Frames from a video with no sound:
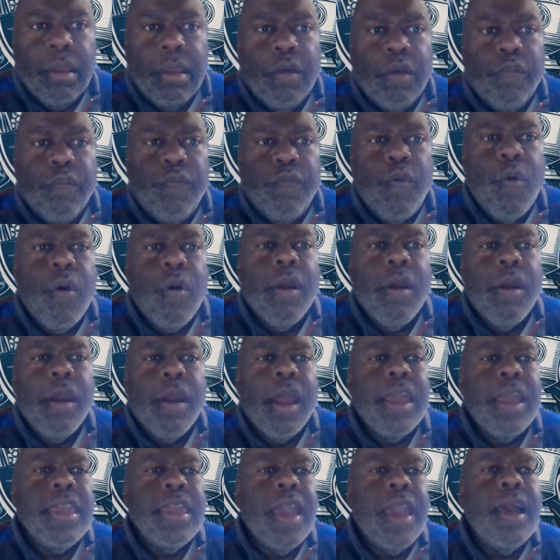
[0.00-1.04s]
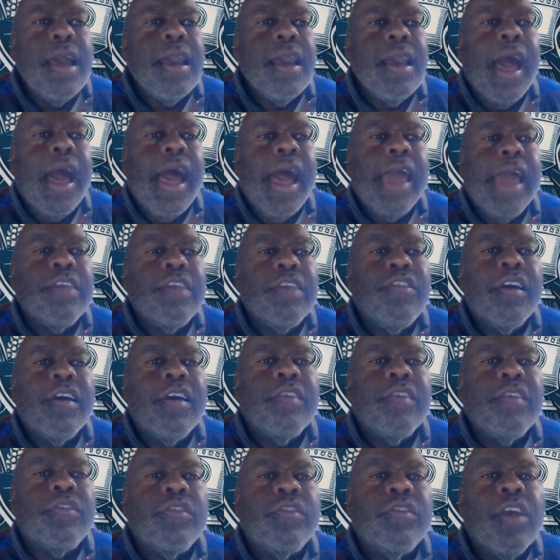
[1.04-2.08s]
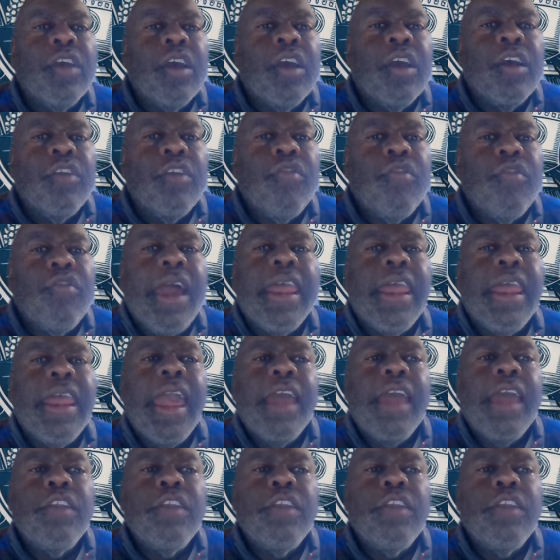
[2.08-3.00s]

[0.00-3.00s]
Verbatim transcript: for a young guy to just try to enter